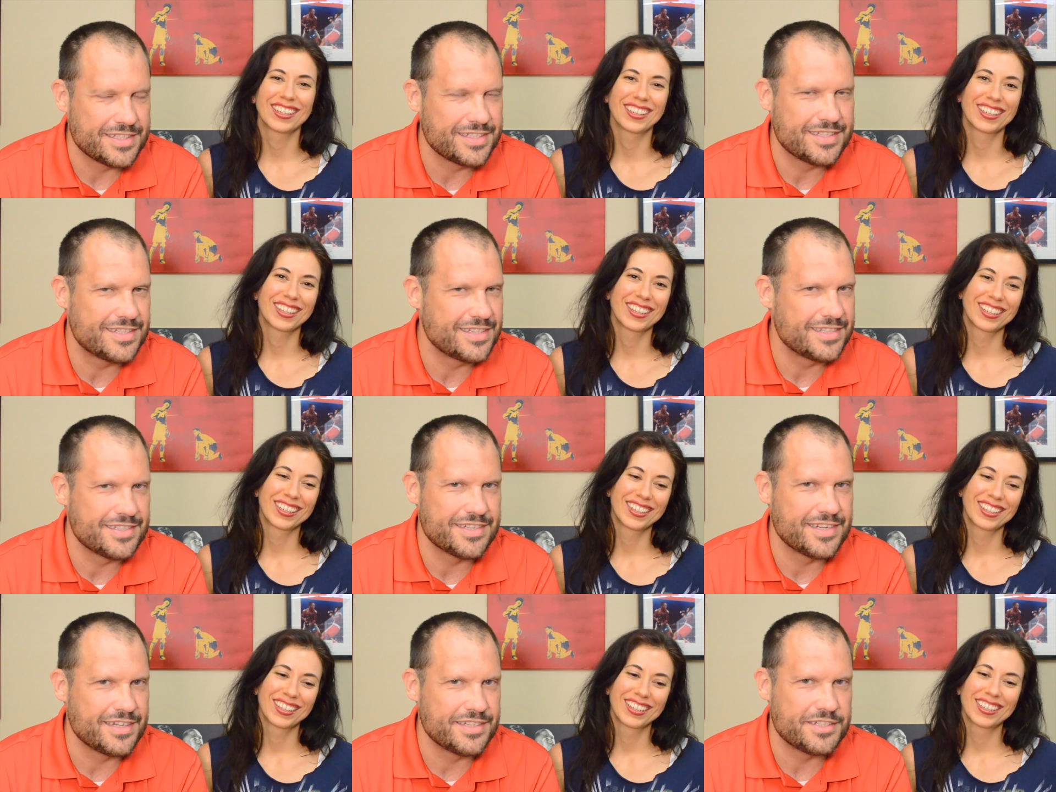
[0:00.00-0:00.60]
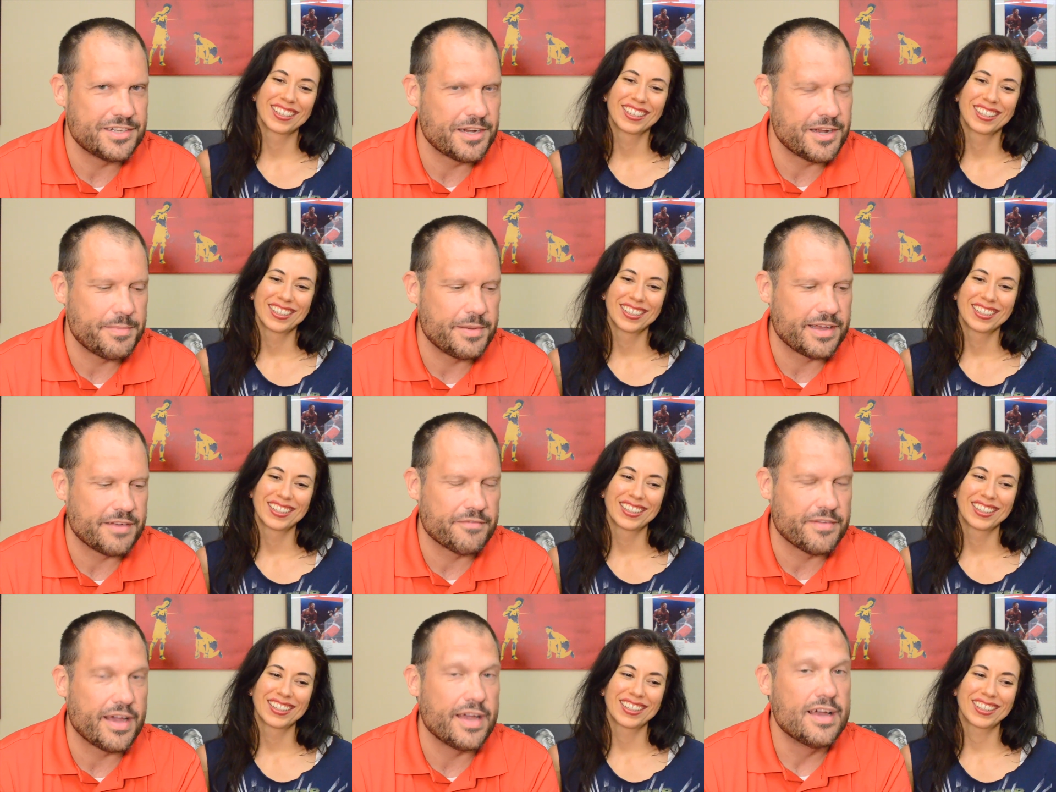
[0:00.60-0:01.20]
Speaker 1: This isn't a cherry
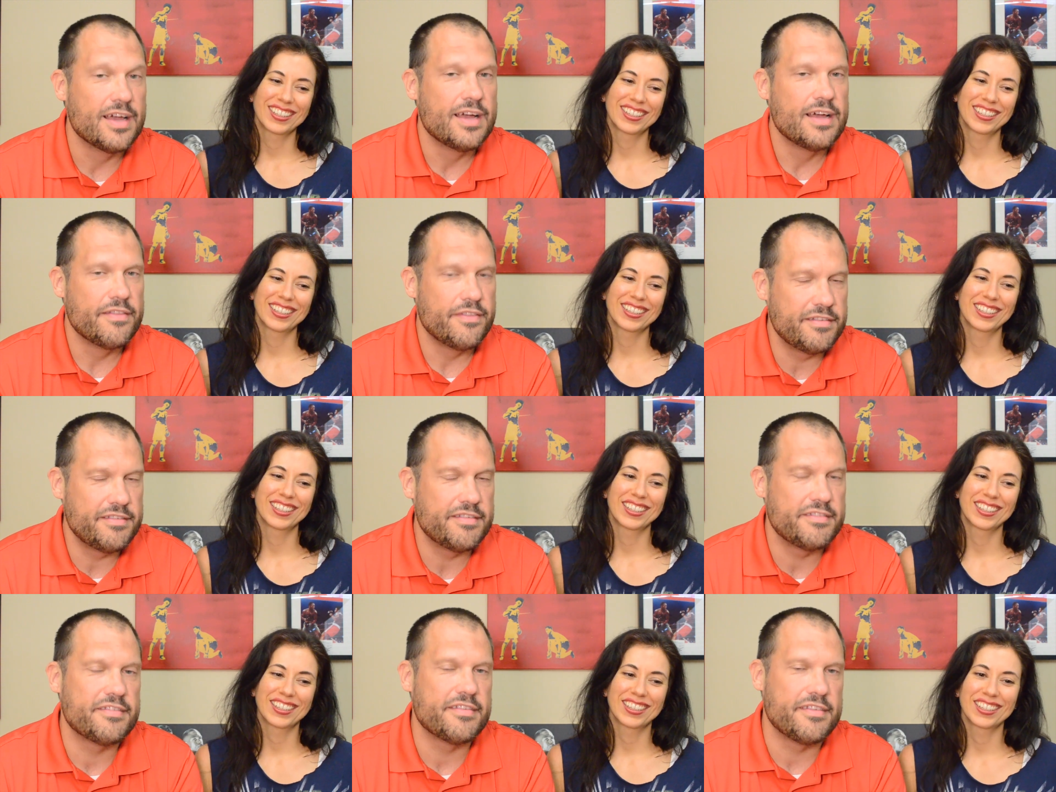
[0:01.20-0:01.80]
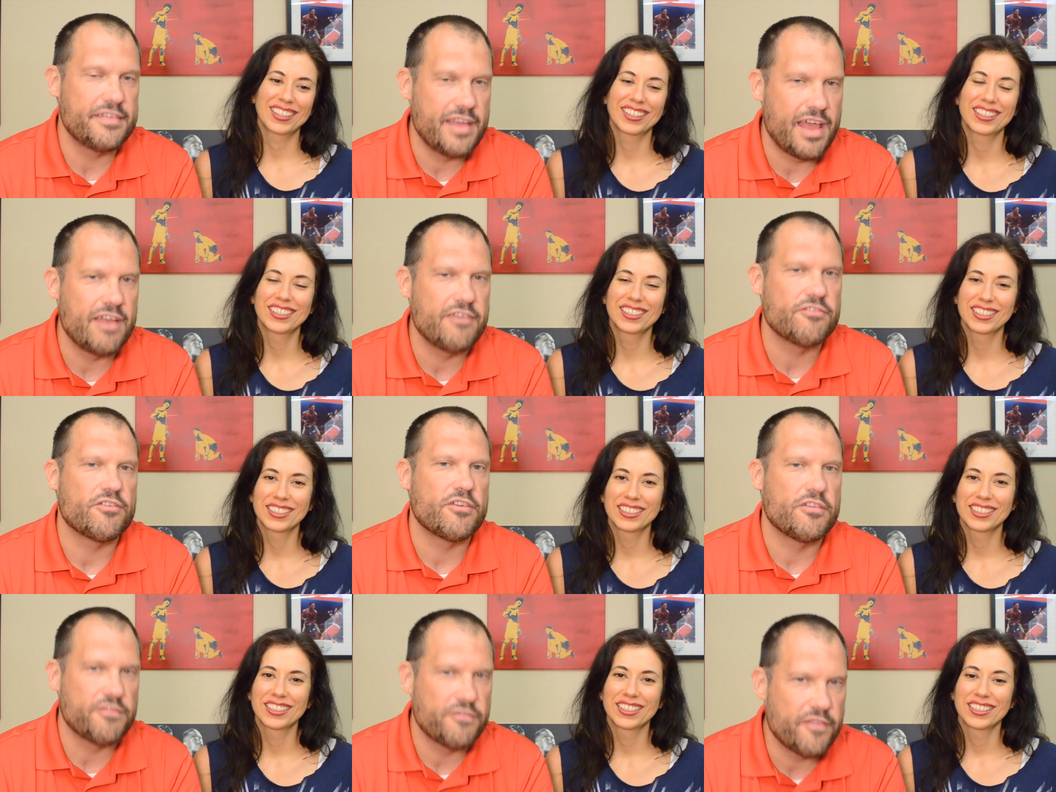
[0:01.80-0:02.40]
picking fight. This is a
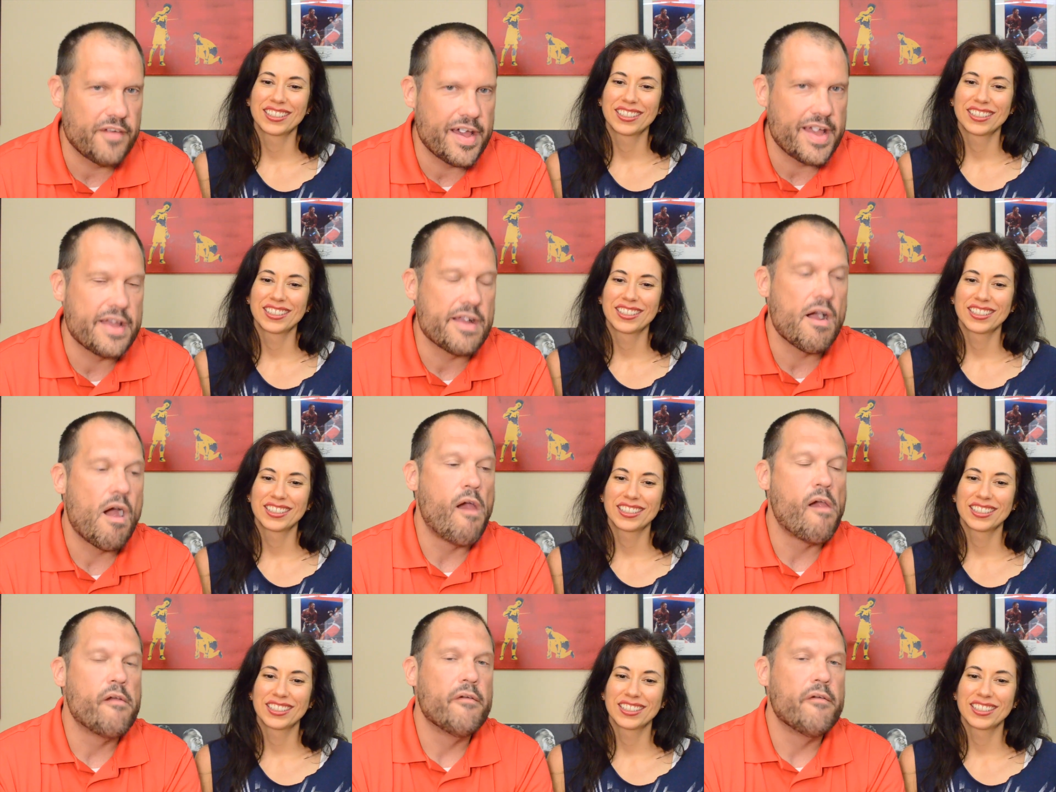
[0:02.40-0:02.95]
dangerous fight